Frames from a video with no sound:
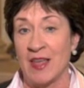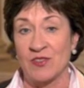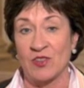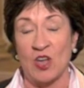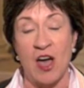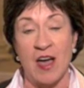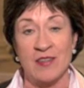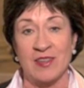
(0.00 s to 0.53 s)

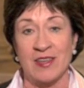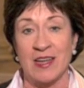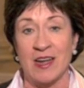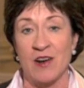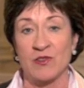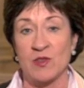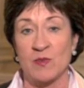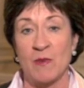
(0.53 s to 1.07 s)
that's
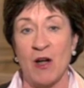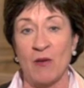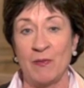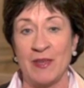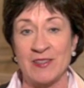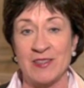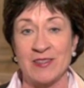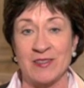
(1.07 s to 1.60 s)
causing our small
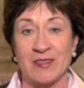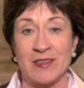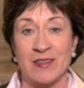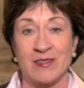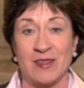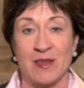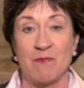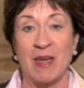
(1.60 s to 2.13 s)

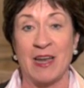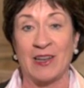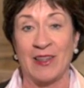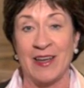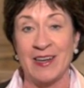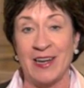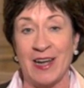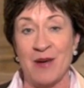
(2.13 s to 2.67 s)
businesses and
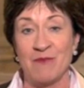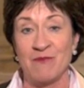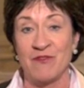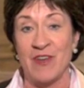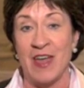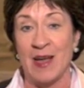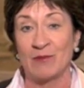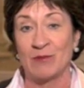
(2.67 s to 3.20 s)
middle-income
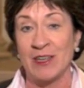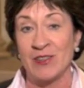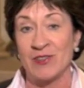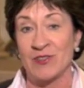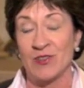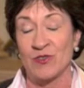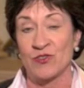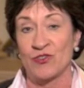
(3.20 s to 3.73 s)

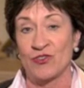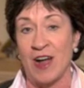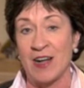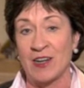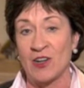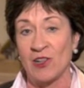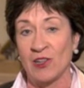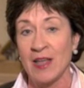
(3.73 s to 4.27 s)
families to
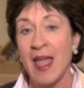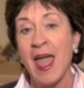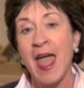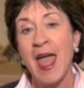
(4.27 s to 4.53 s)
struggle.